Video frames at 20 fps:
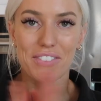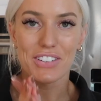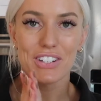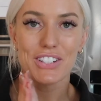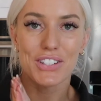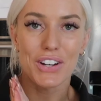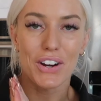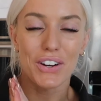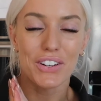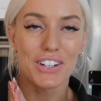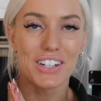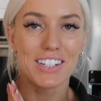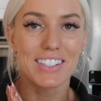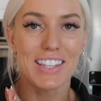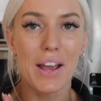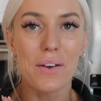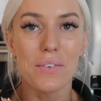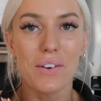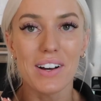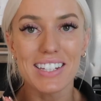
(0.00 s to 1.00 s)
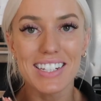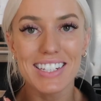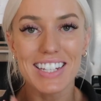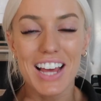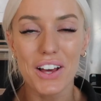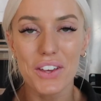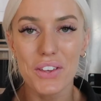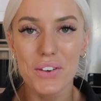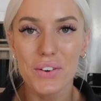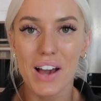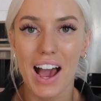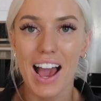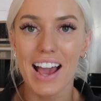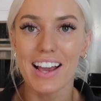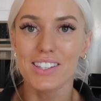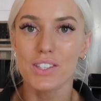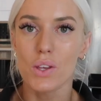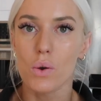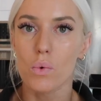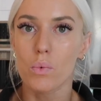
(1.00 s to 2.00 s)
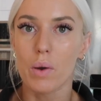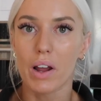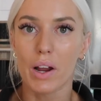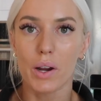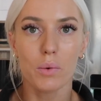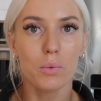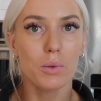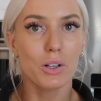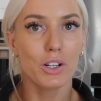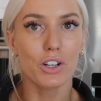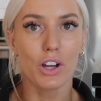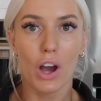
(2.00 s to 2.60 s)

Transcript: For starters, I want to tell you guys where we're